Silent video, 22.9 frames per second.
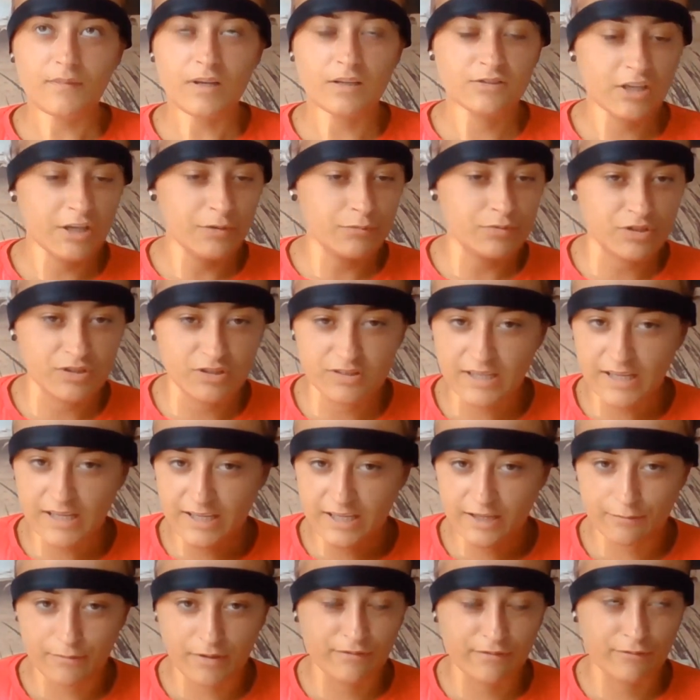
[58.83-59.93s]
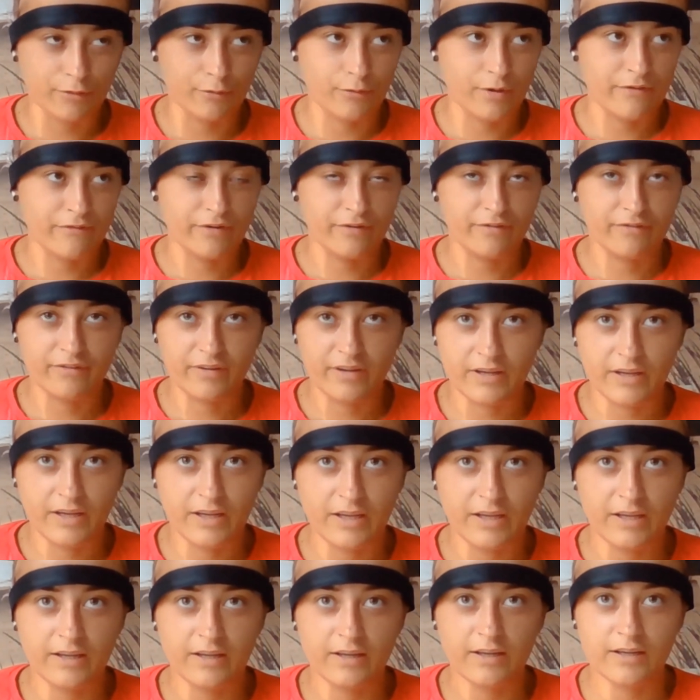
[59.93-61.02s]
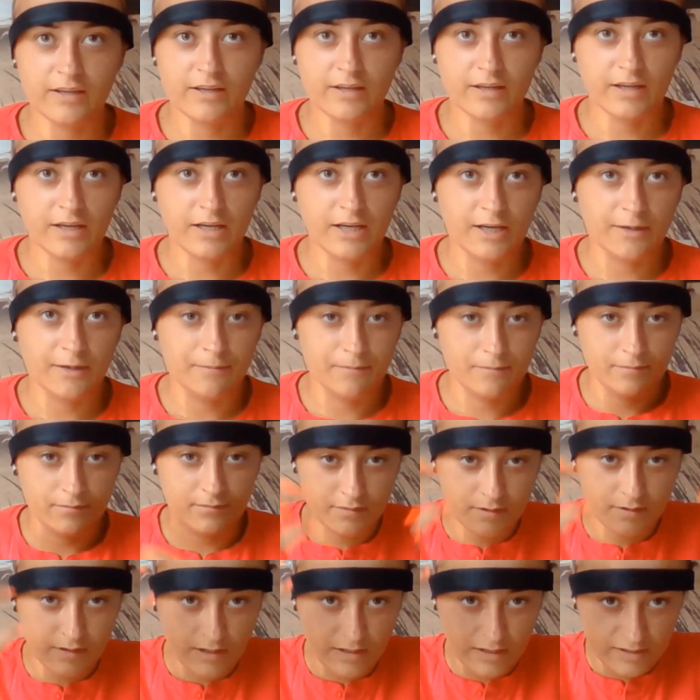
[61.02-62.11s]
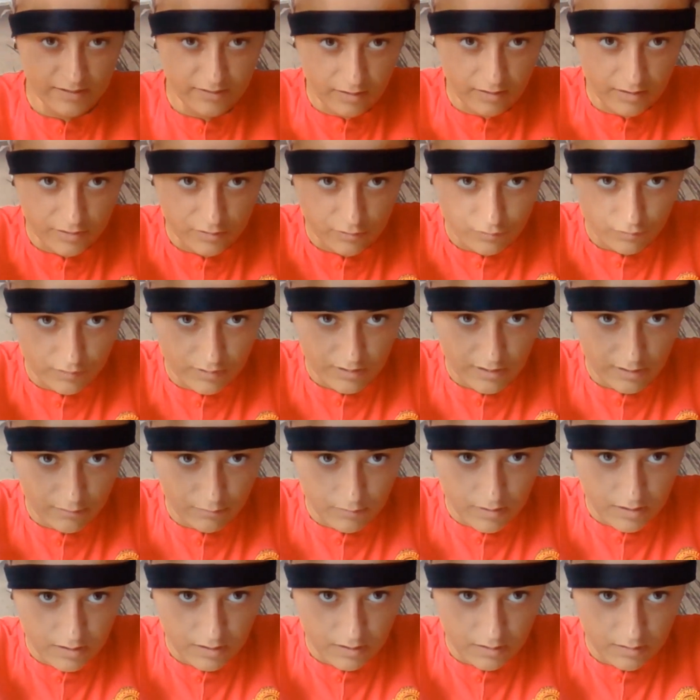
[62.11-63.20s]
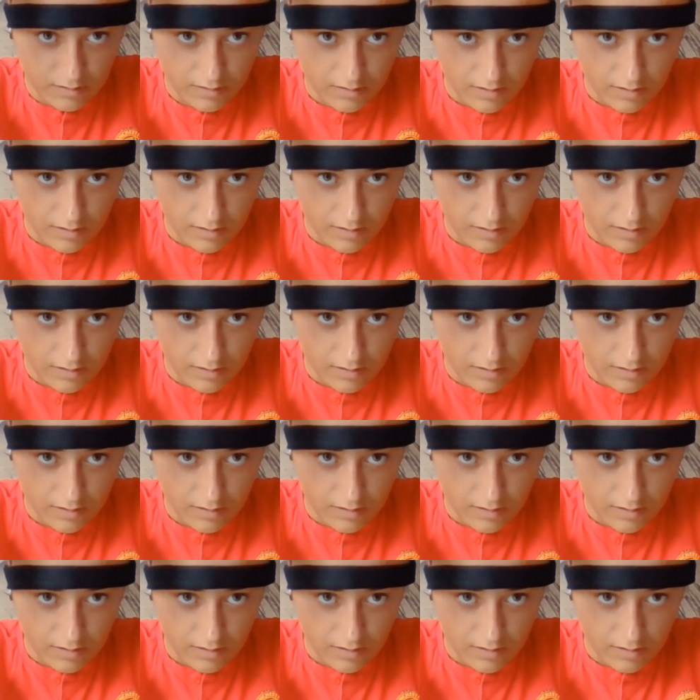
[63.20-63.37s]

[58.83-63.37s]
So he was just taking me through everything. Then he started drawing out my